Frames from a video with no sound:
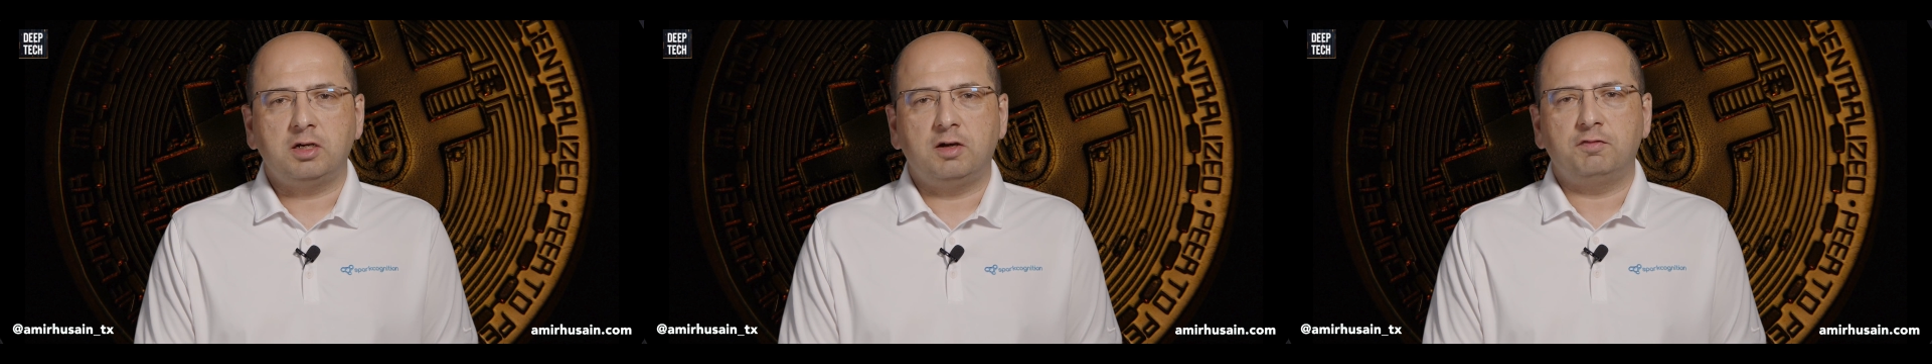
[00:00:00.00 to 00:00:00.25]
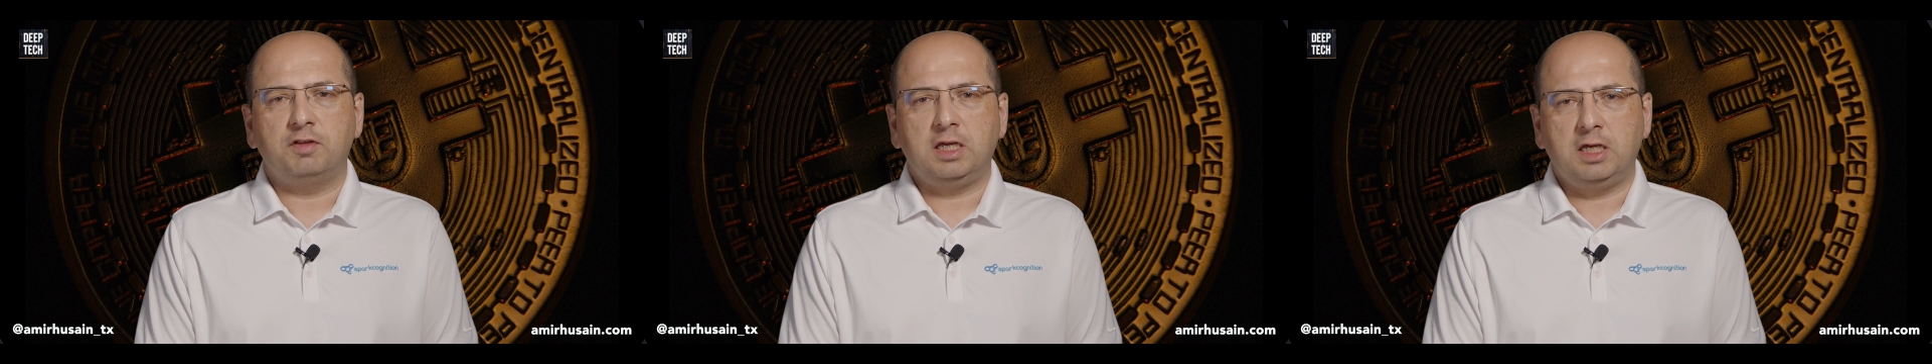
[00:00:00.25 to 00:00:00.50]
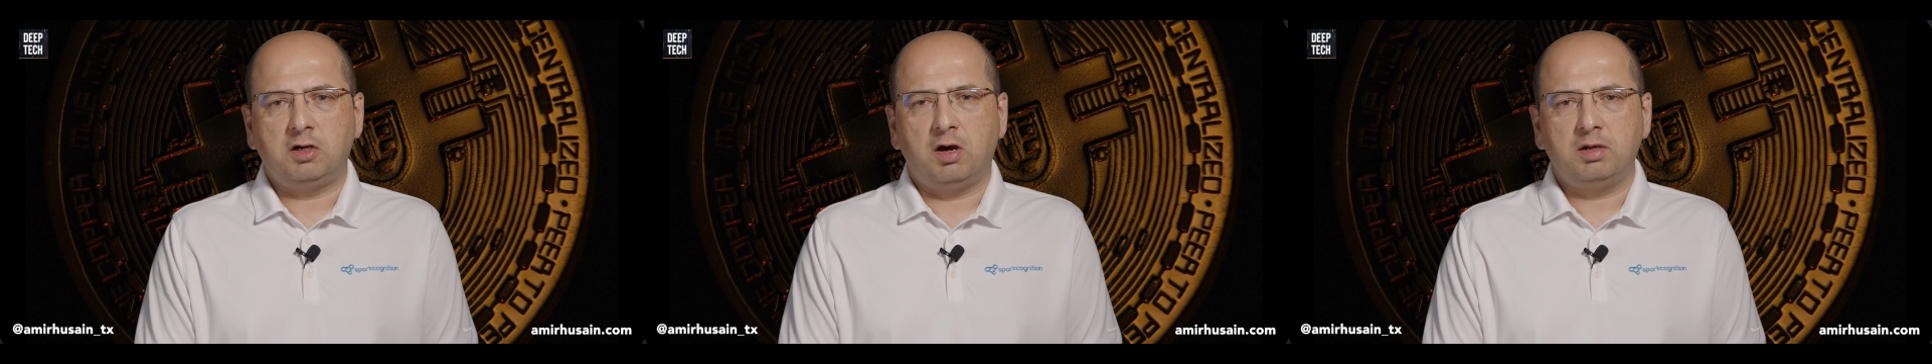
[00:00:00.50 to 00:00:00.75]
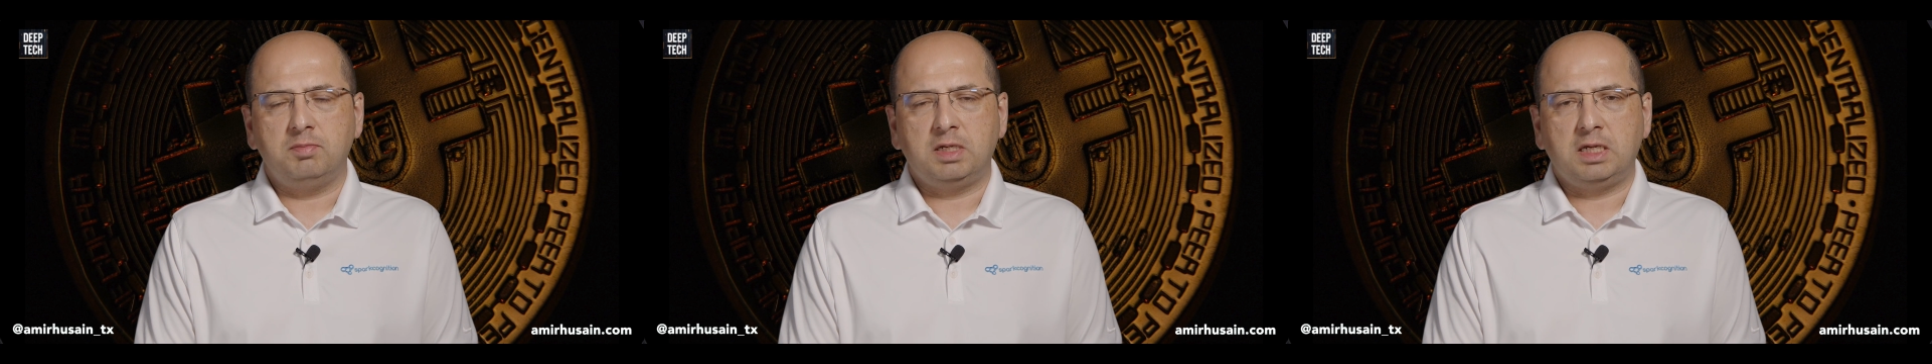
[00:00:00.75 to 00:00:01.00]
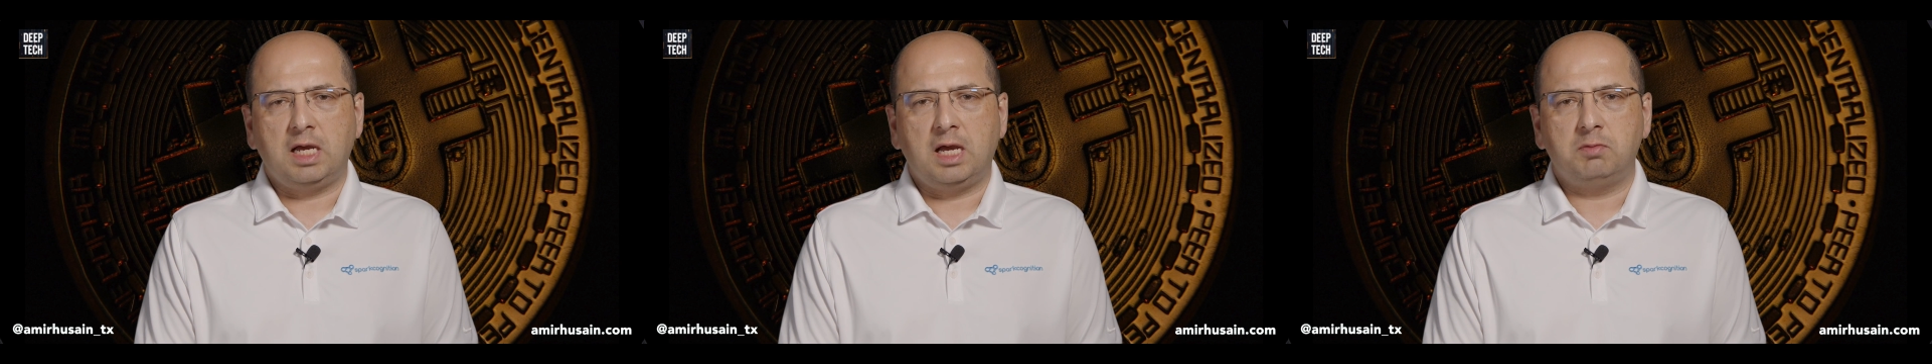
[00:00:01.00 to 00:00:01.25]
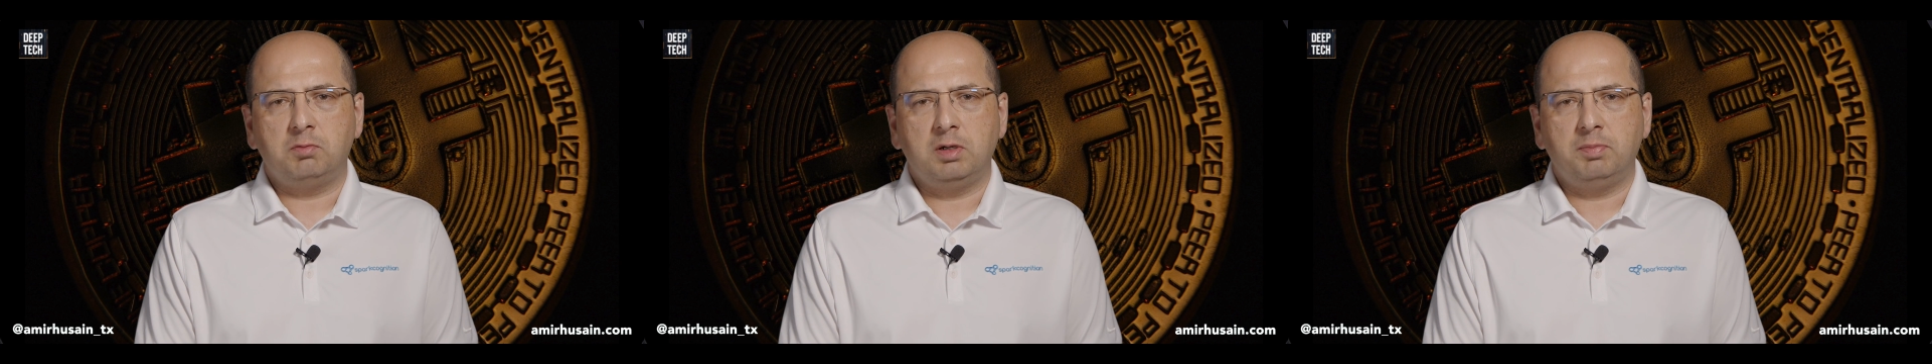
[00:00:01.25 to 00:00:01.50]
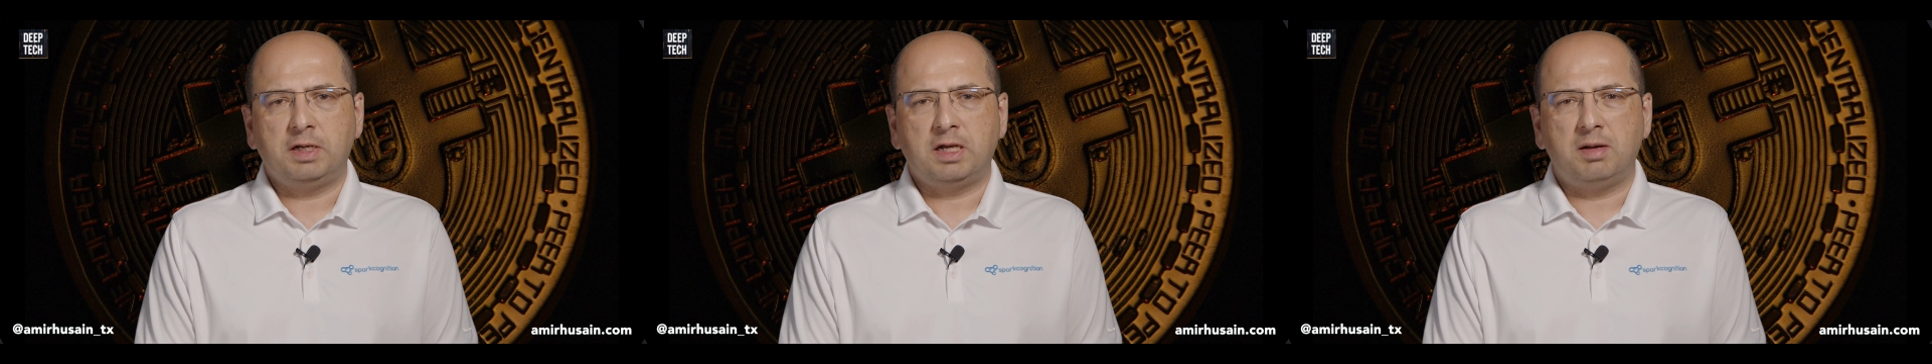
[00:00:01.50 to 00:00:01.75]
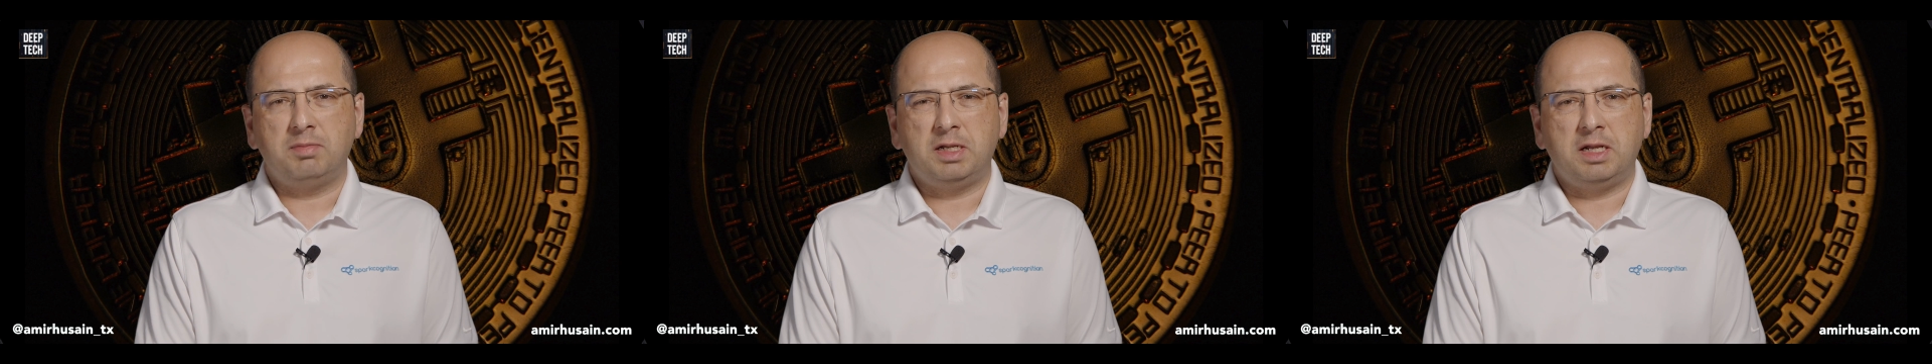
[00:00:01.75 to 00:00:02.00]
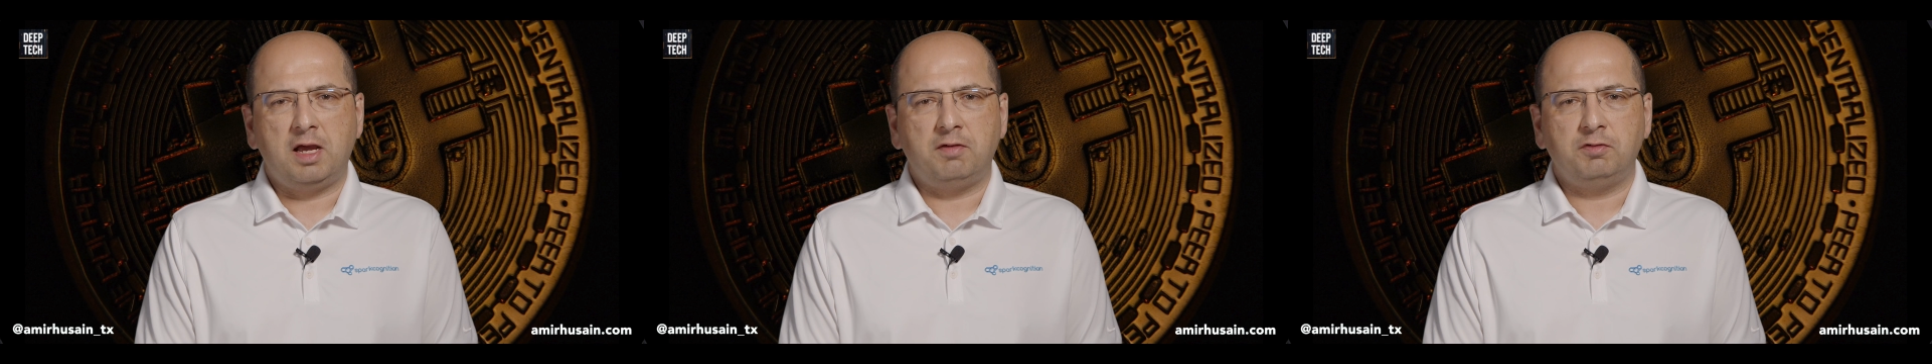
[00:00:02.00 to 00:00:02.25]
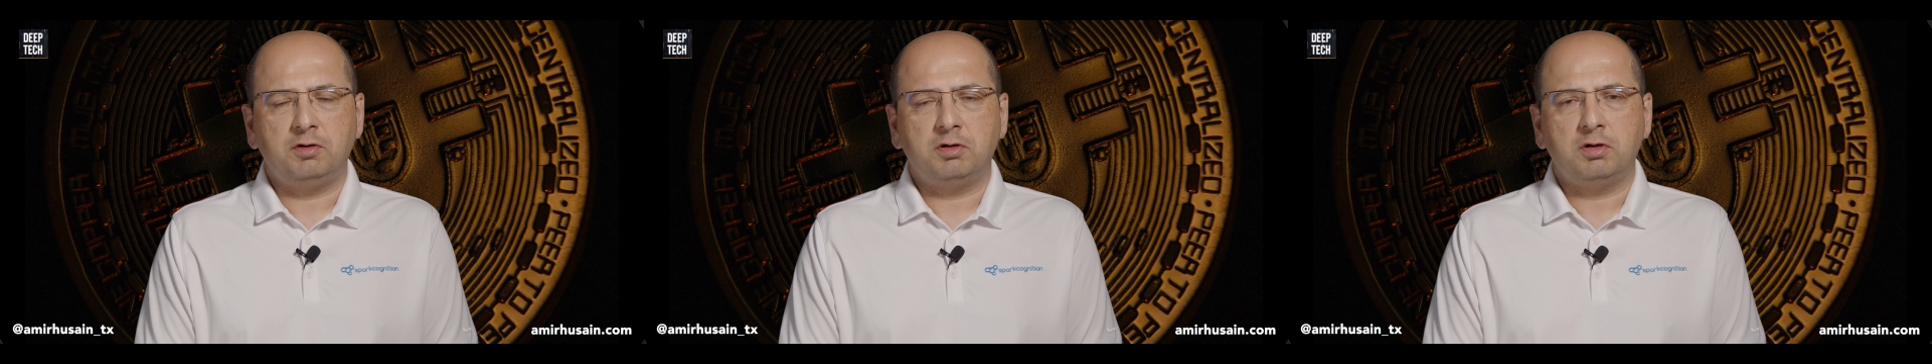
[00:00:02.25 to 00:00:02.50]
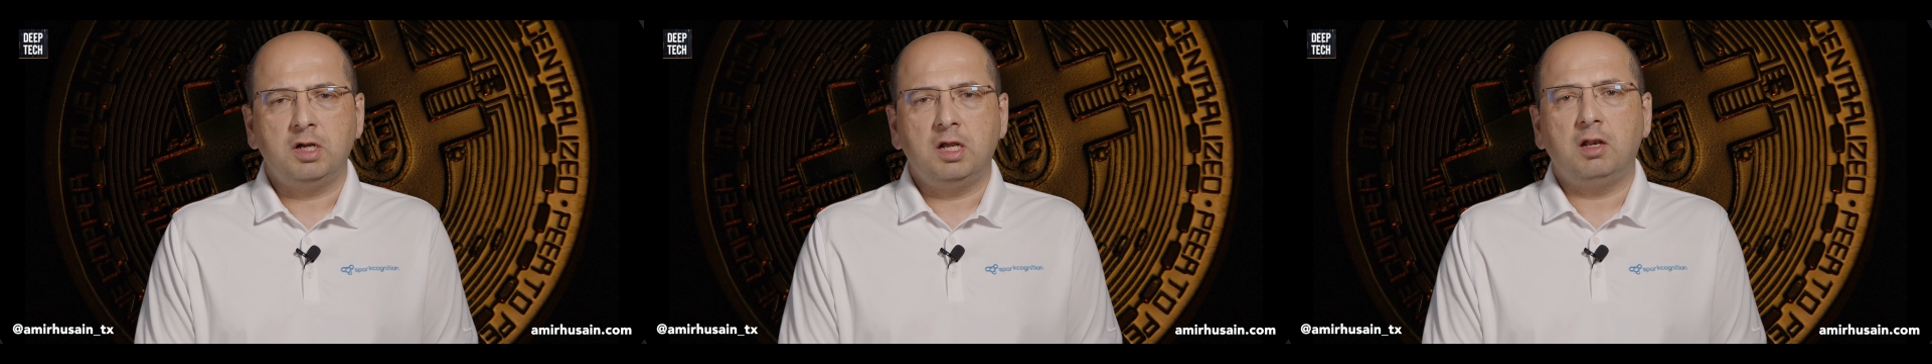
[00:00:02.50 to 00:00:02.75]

of the economy and will become an ever